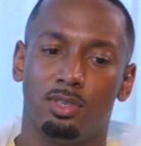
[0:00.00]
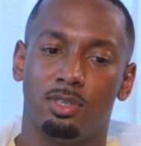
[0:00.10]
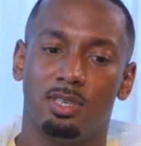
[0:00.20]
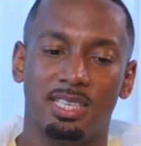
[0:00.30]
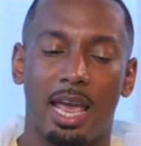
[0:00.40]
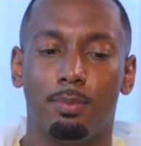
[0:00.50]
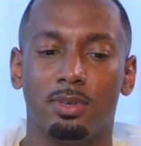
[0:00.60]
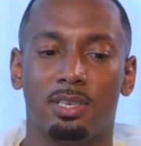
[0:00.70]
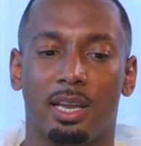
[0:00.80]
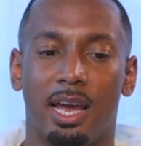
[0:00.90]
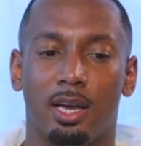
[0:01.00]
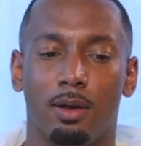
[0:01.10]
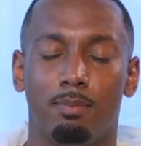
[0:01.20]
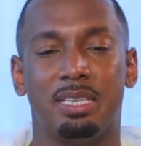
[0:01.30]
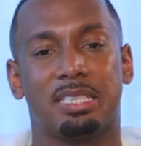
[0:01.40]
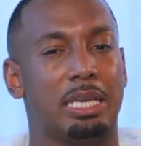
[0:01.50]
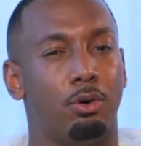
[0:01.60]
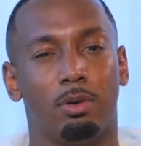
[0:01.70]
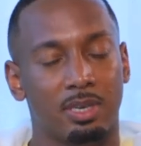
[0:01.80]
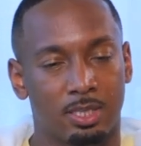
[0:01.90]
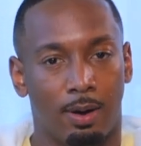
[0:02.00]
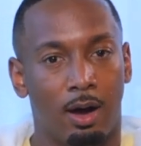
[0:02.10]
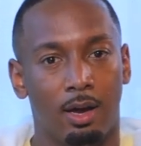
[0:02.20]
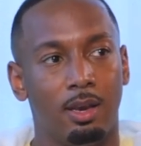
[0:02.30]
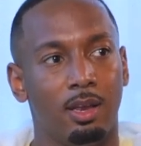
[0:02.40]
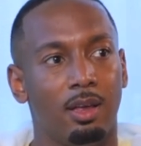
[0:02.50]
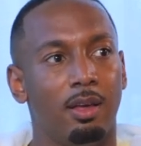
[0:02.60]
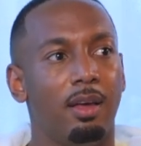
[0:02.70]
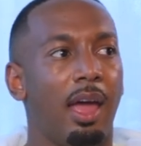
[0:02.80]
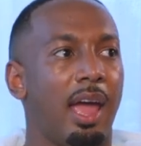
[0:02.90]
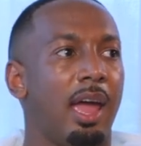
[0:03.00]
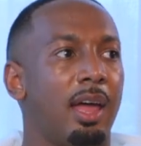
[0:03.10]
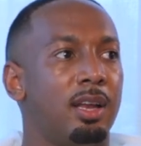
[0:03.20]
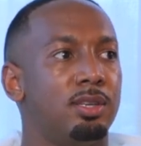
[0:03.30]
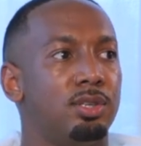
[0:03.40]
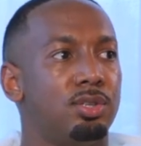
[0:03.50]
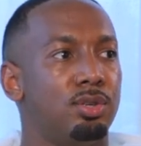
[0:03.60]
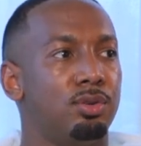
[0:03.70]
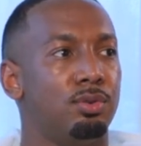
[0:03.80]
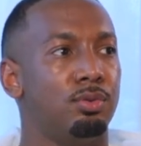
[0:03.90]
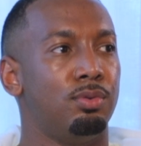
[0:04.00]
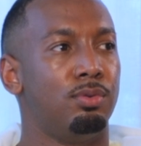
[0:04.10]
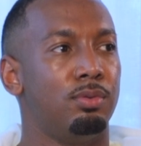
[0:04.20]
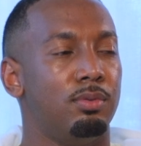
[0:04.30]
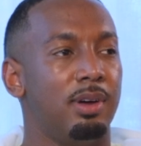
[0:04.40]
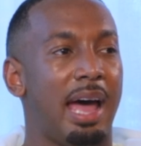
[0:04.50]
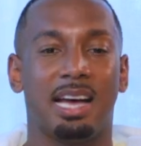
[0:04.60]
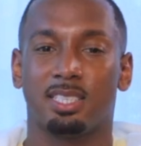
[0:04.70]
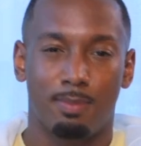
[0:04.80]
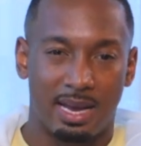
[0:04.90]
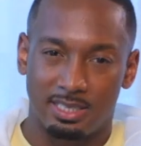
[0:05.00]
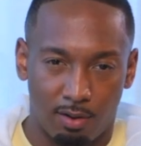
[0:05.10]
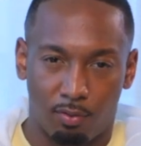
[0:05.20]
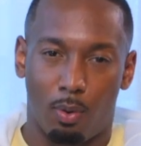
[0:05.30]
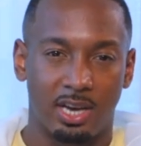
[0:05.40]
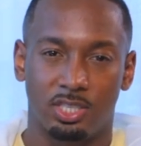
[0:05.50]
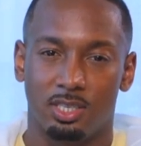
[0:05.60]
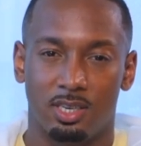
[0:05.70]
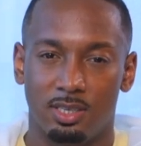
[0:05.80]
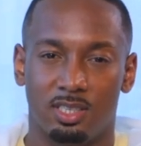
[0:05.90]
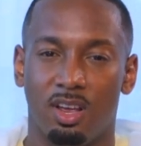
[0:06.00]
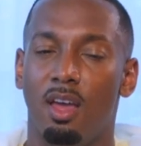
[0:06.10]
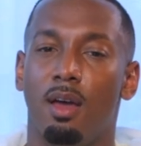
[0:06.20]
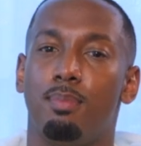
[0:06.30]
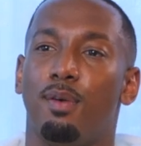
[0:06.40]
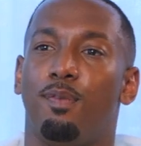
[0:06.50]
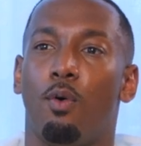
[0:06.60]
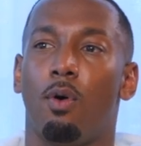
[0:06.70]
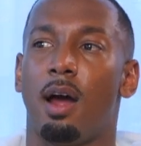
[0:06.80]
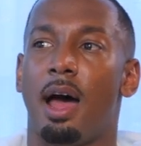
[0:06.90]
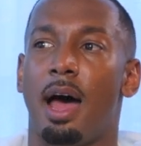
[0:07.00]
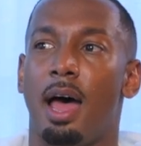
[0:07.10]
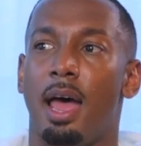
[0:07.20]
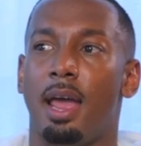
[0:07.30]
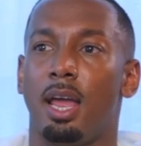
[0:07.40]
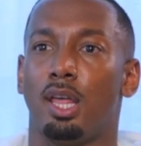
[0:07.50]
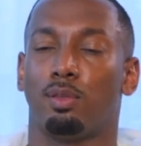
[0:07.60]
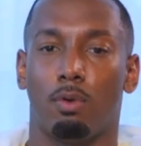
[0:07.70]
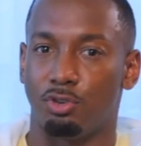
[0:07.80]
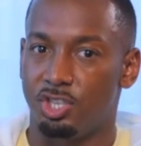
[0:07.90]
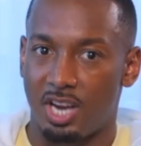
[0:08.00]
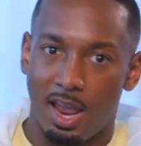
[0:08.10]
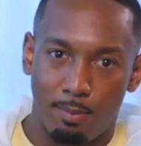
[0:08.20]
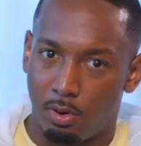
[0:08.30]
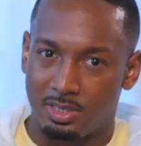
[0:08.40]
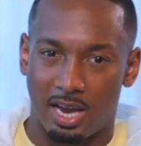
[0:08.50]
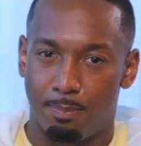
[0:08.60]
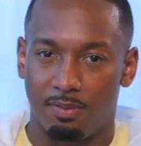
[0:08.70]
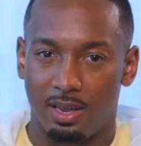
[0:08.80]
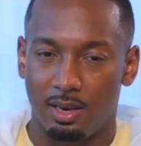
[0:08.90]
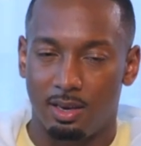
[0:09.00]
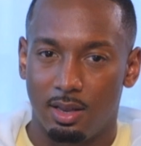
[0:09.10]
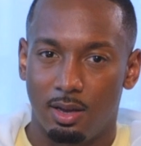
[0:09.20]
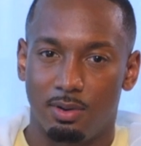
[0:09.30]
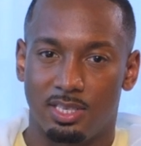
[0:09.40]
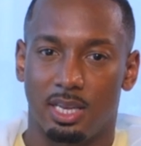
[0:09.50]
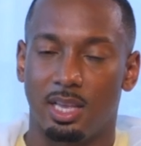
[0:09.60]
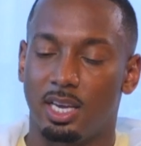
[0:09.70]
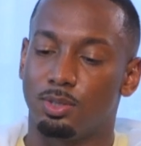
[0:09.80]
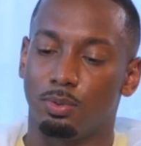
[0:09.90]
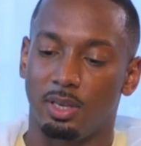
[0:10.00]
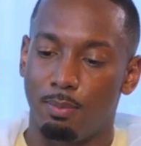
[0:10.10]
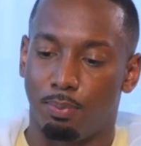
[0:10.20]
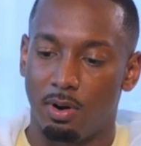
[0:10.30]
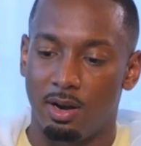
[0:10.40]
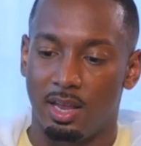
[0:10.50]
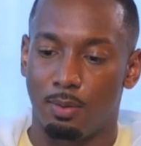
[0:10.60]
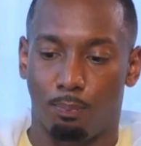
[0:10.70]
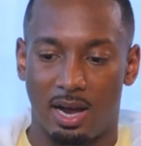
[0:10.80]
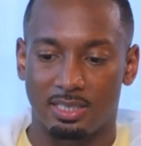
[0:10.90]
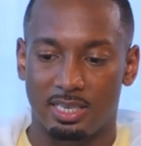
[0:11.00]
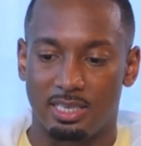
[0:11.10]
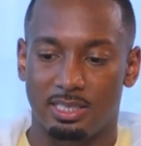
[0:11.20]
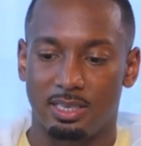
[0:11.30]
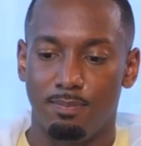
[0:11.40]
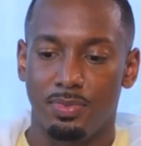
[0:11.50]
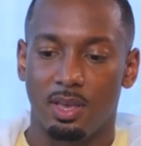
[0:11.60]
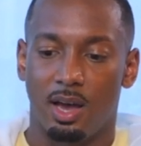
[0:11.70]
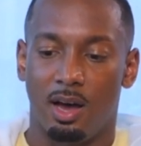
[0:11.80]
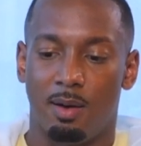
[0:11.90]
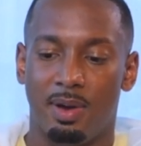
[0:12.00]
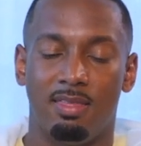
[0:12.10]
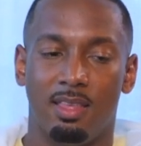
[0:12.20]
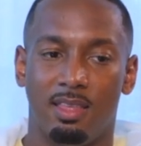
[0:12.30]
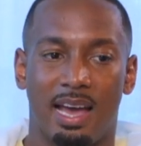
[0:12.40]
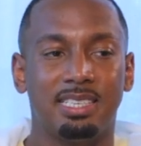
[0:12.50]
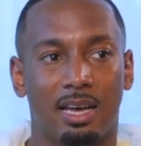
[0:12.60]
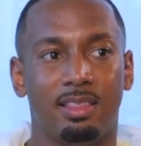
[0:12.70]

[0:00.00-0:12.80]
just able to like be slow to respond and to ask myself questions before I throw shame on top of it, which I think is really important in the process. And that's how